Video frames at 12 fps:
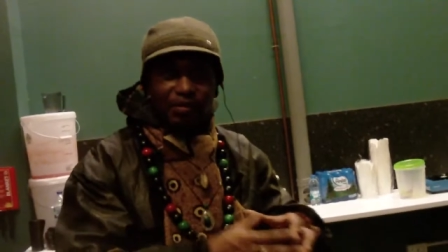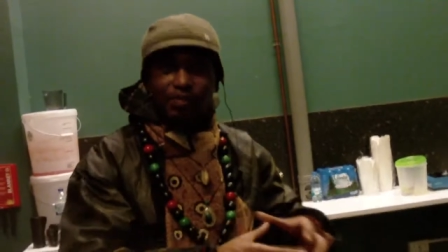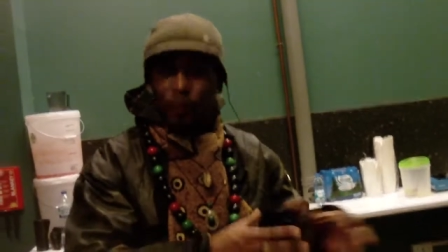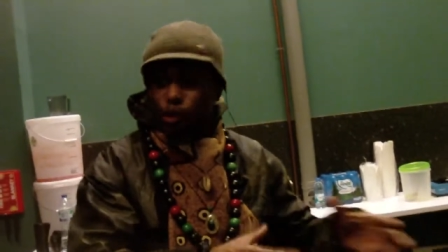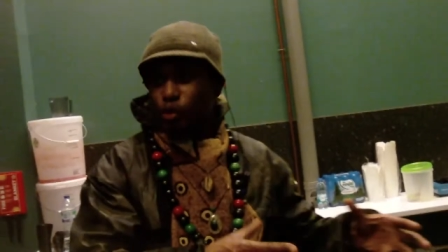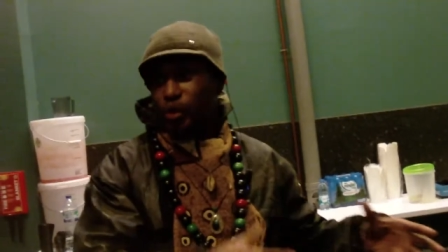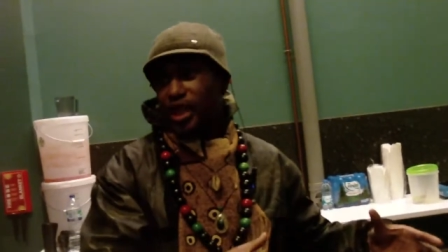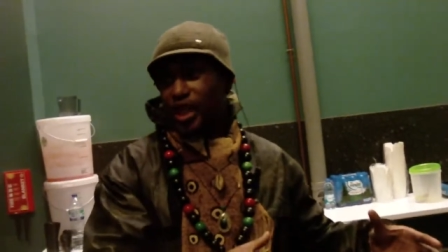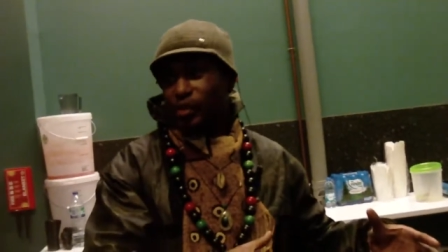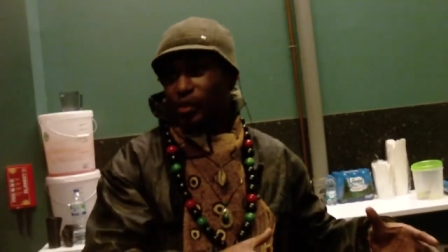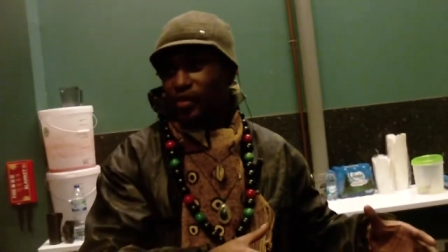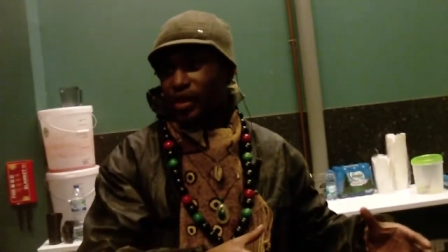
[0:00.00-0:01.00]
food with.
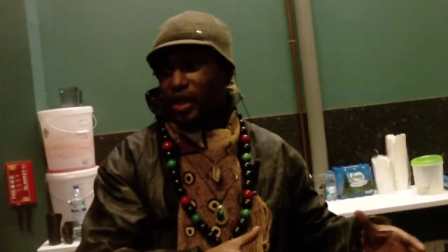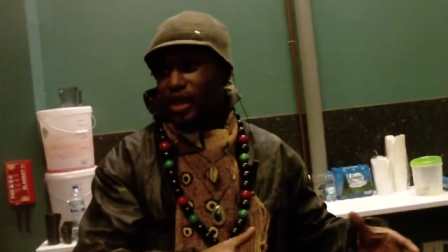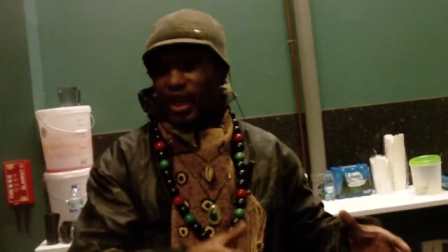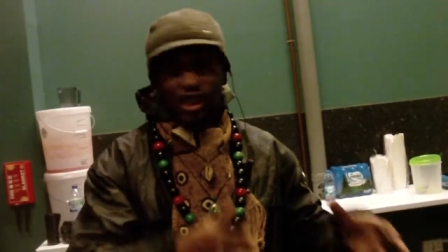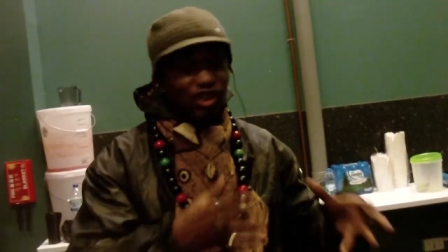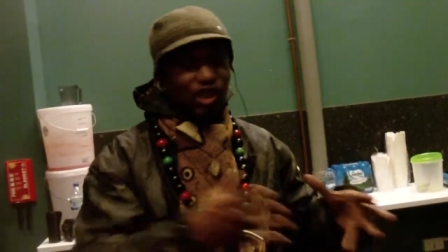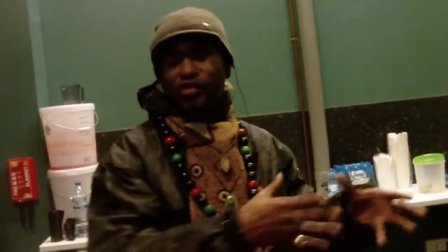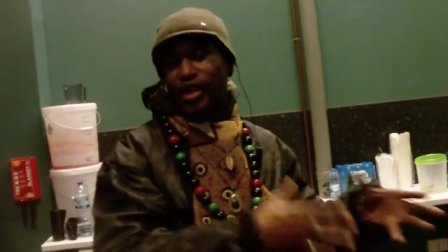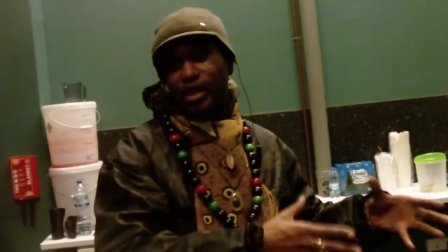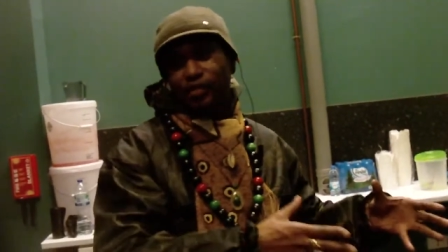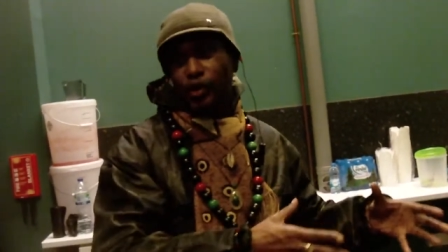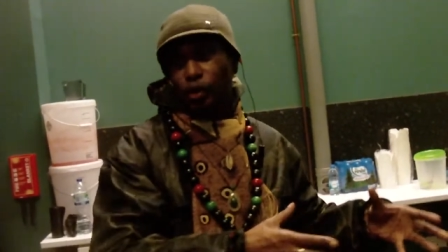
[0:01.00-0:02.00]
It's not
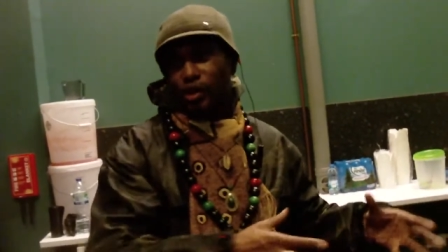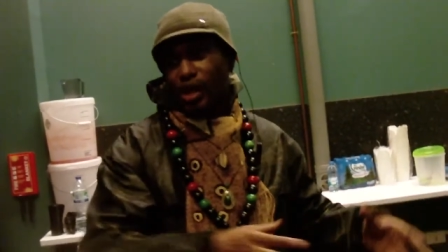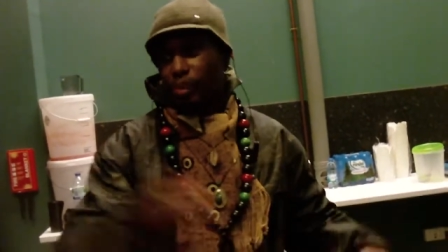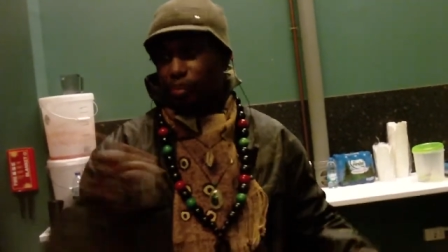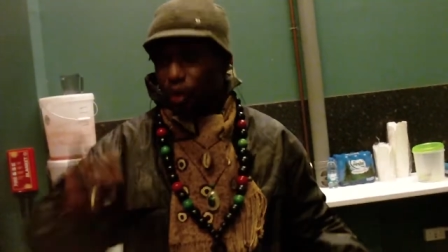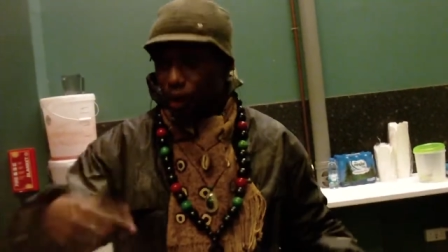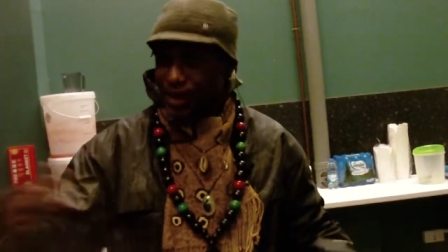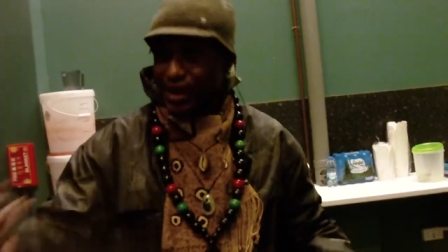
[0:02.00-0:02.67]
really food. They point